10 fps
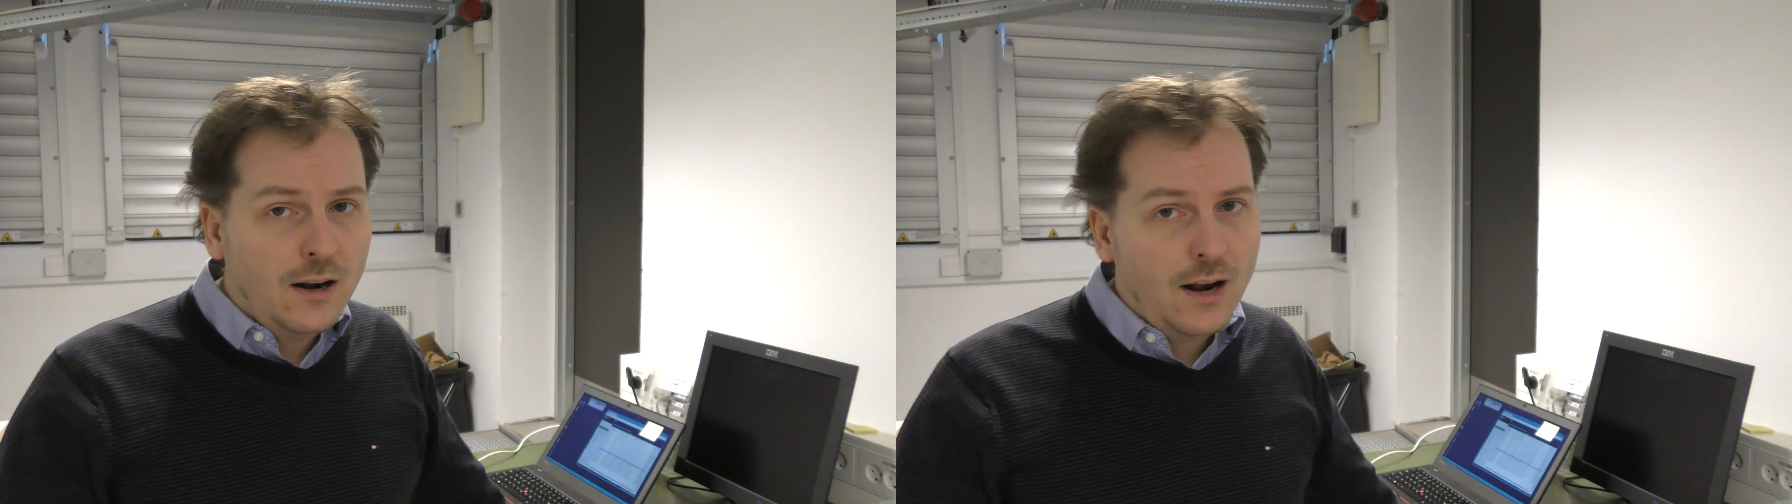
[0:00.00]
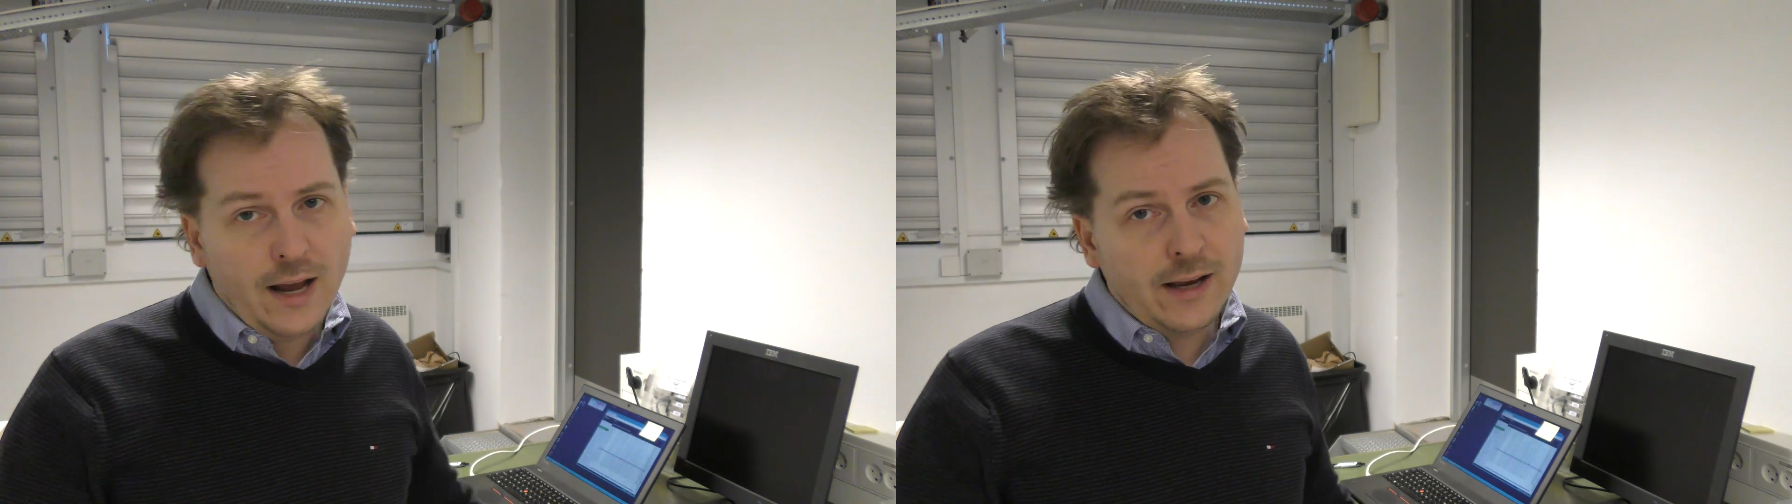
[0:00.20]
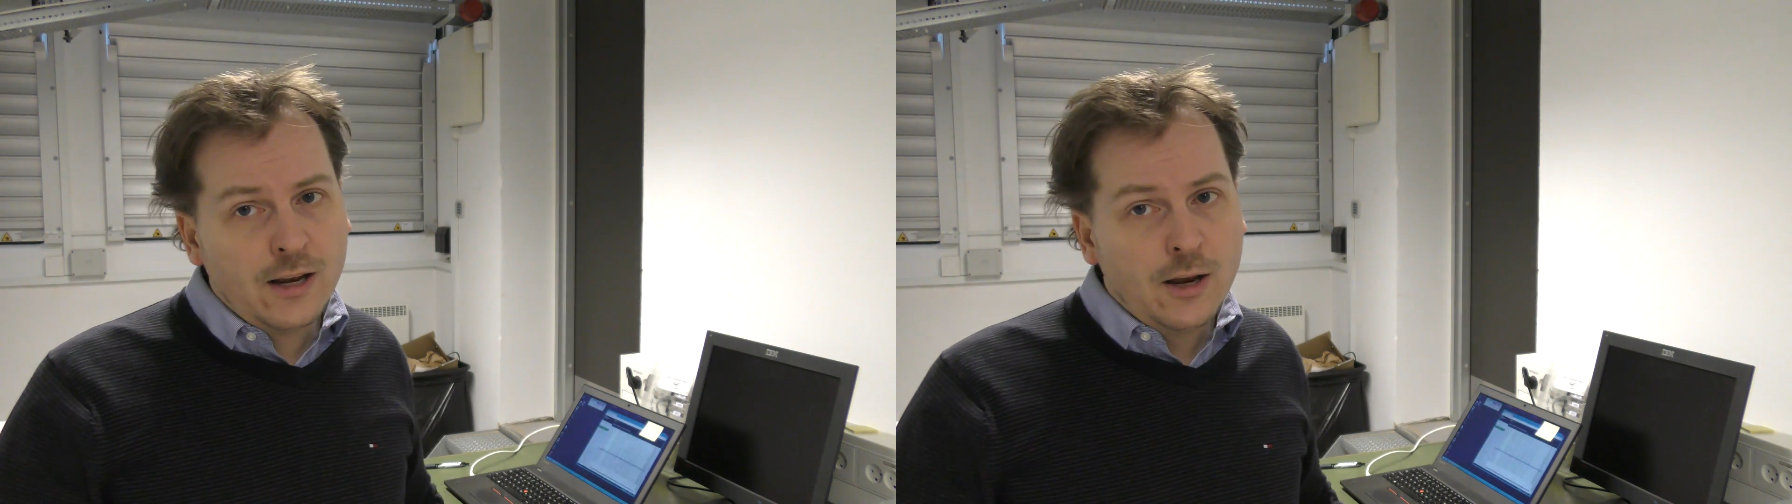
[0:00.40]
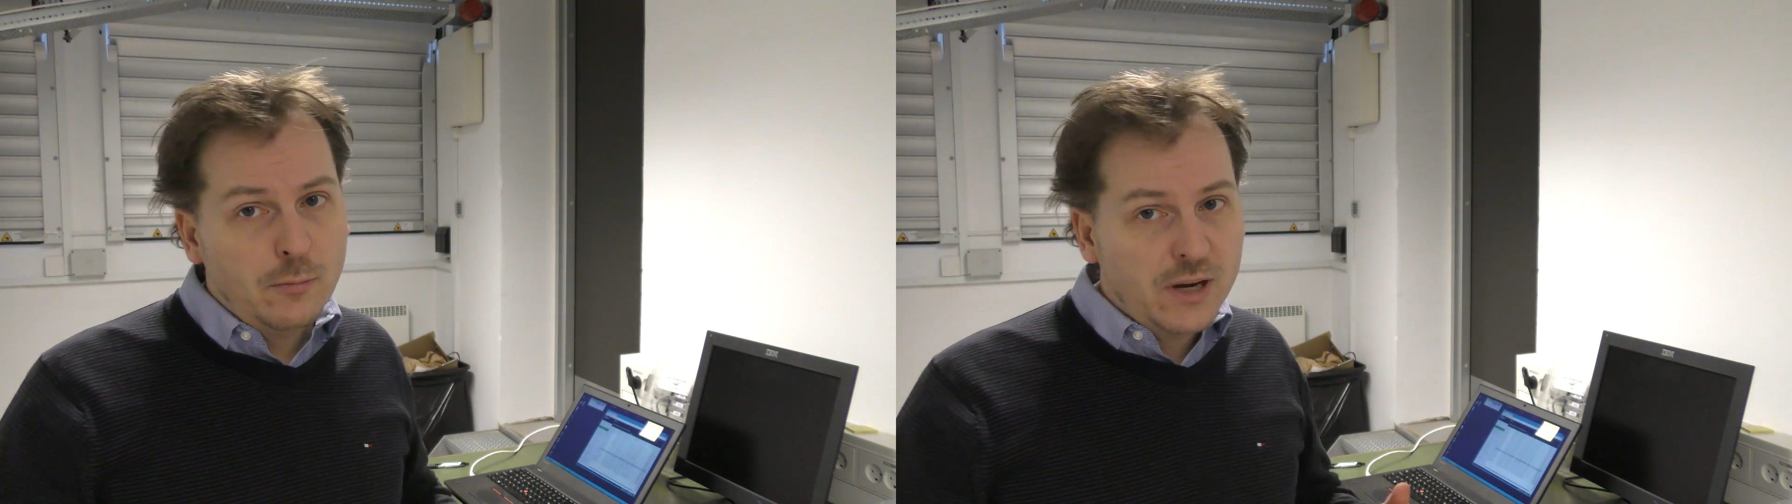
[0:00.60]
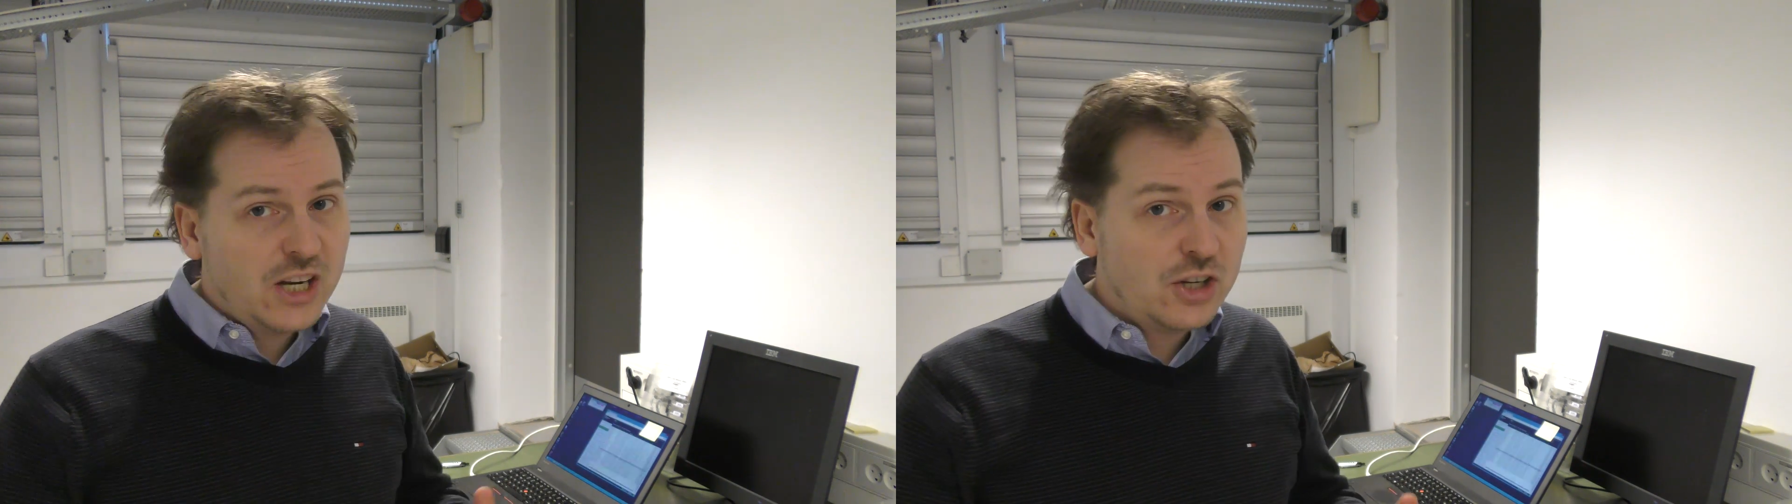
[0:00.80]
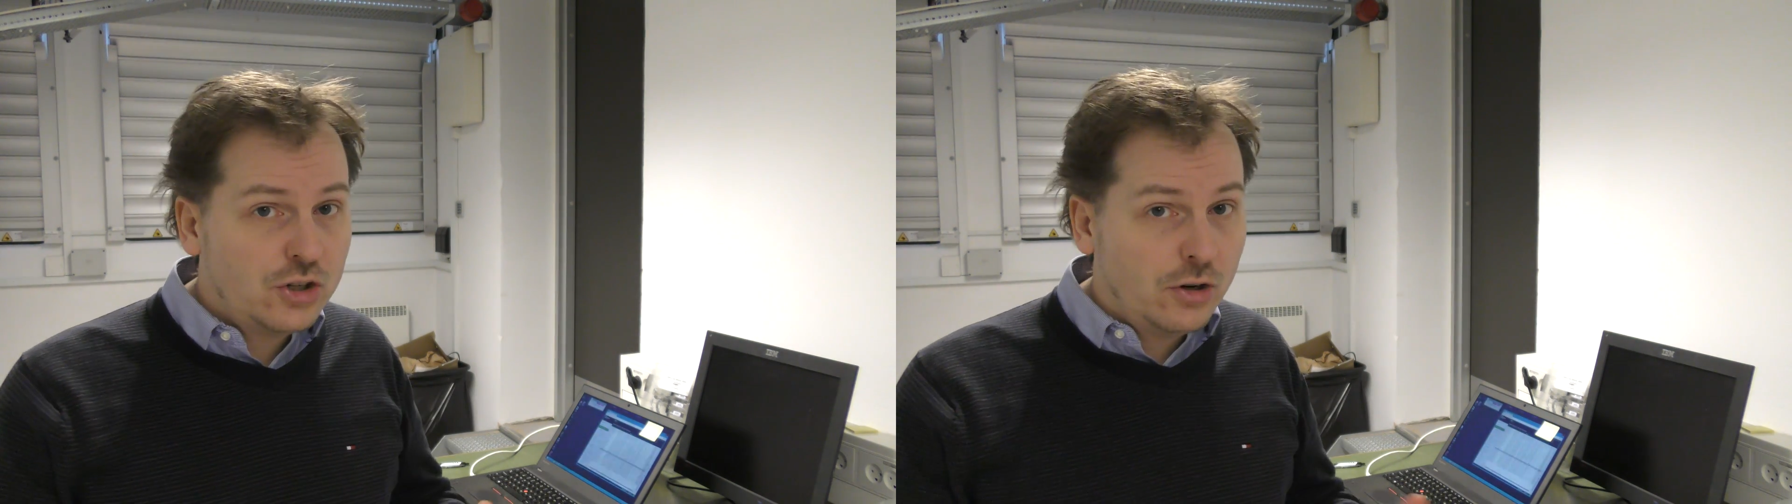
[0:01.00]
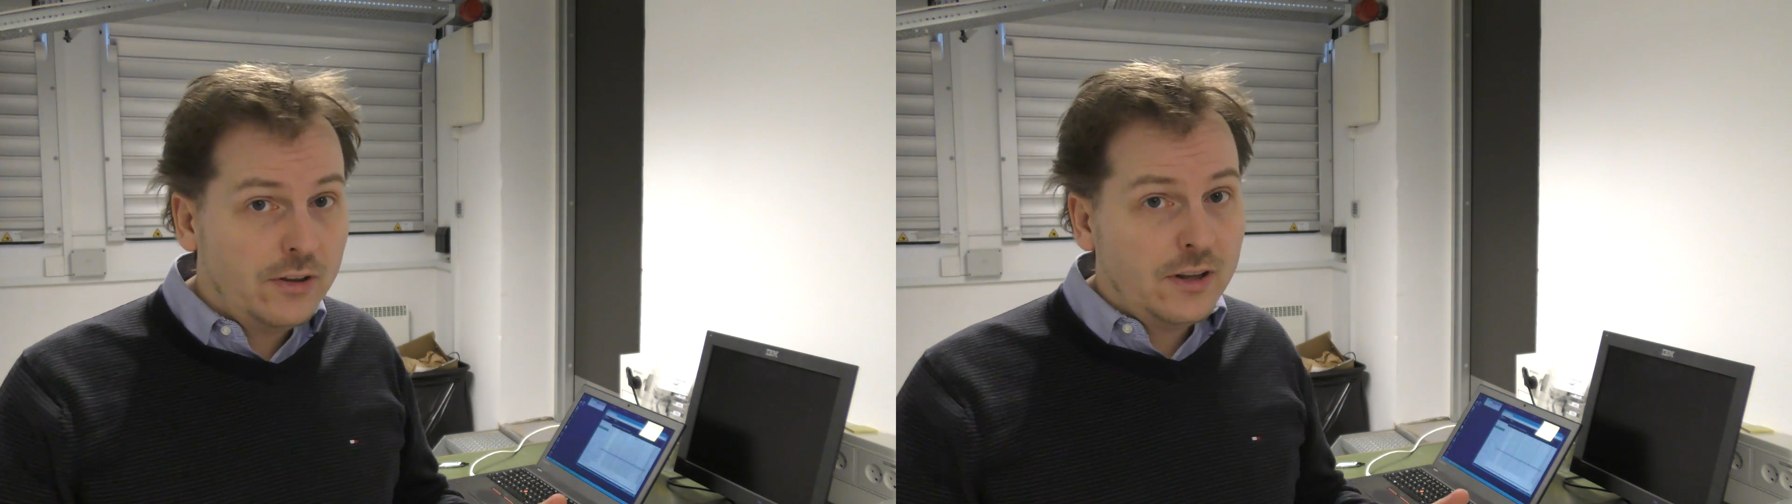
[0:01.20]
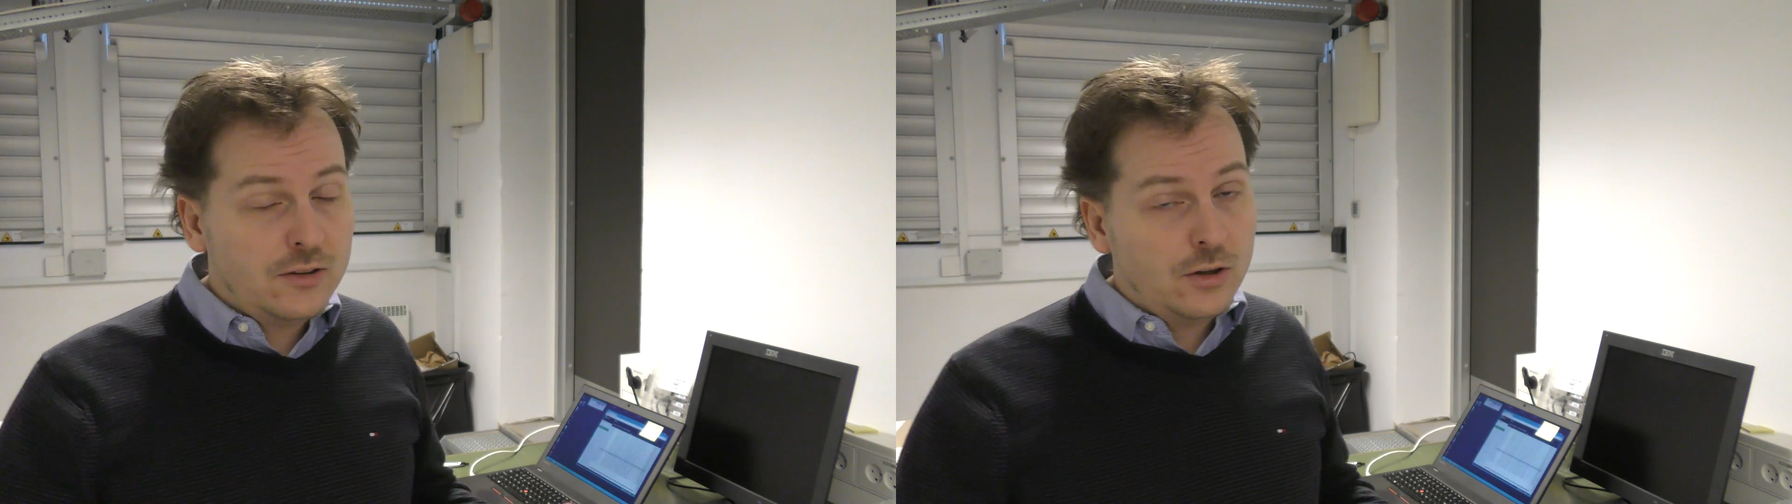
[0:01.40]
like making sure
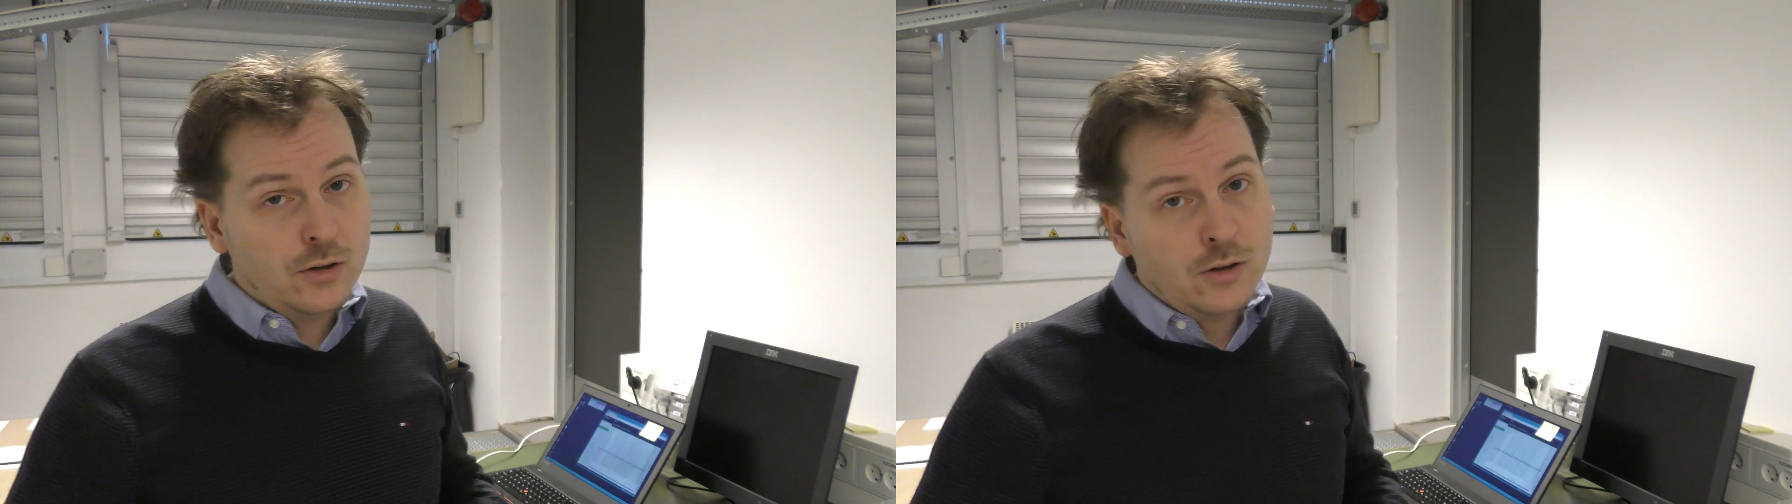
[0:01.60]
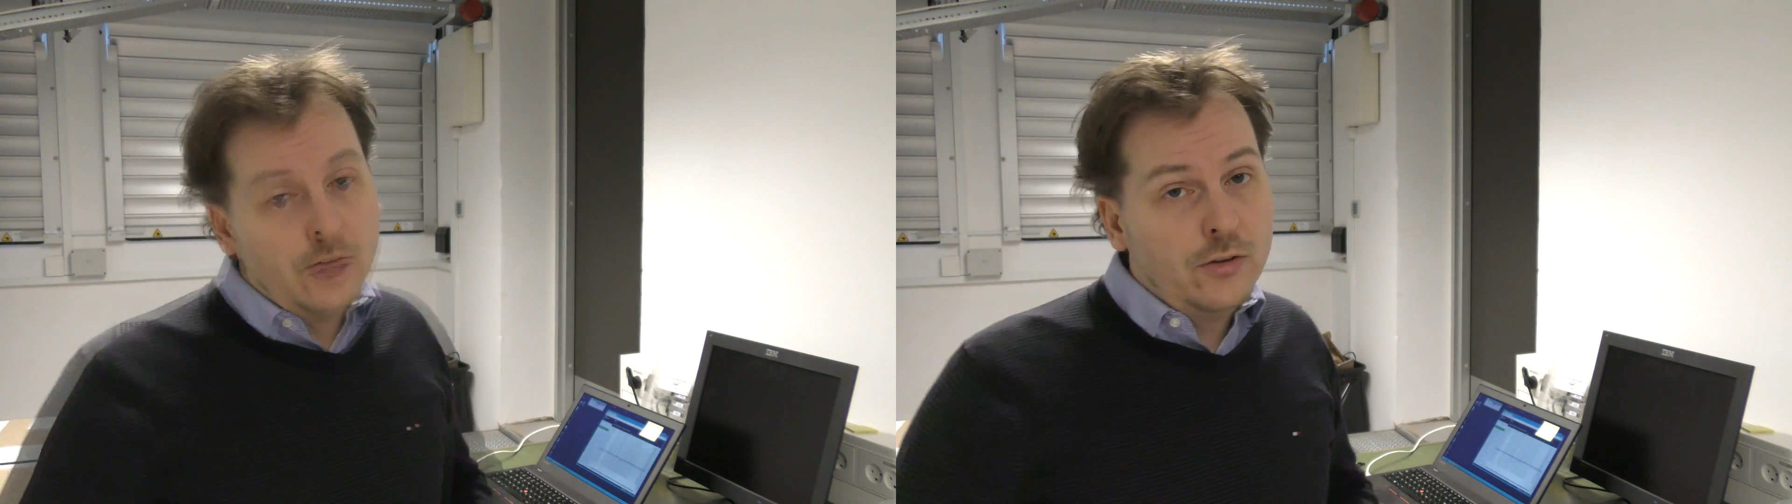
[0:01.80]
that the,